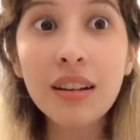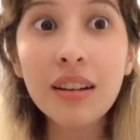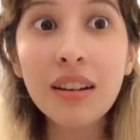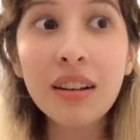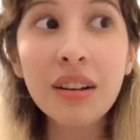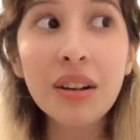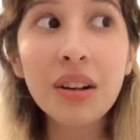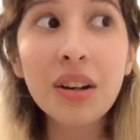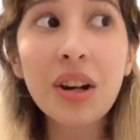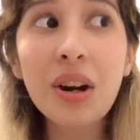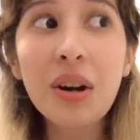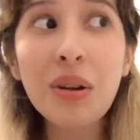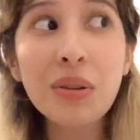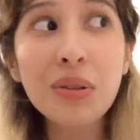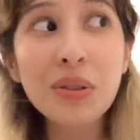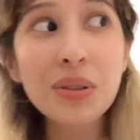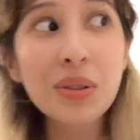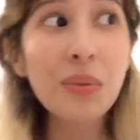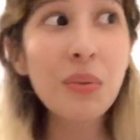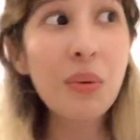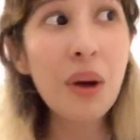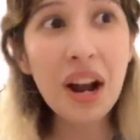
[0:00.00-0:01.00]
Carlos,
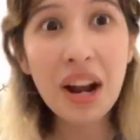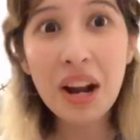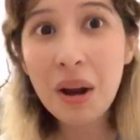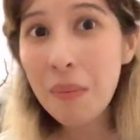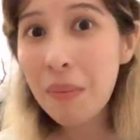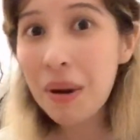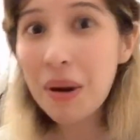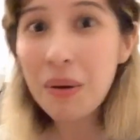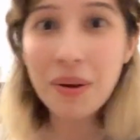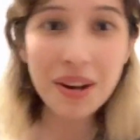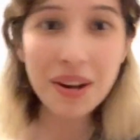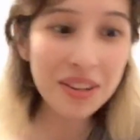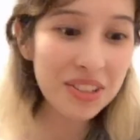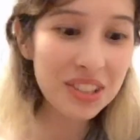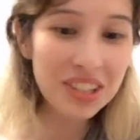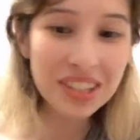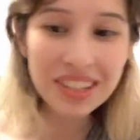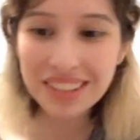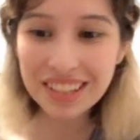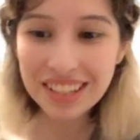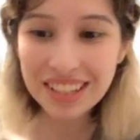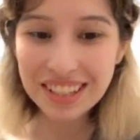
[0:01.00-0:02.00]
why am I watching
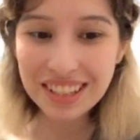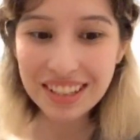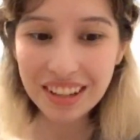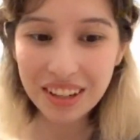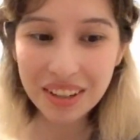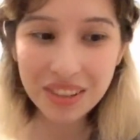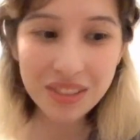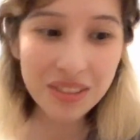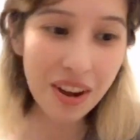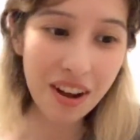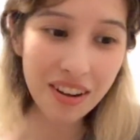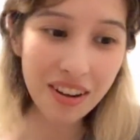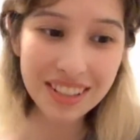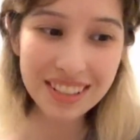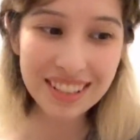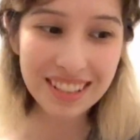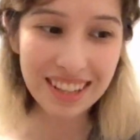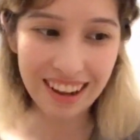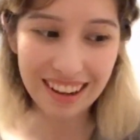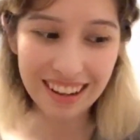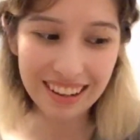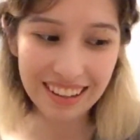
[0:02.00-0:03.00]
this? The good dog is
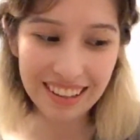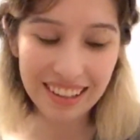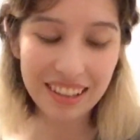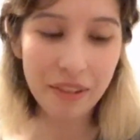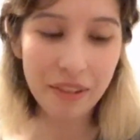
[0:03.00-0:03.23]
dying.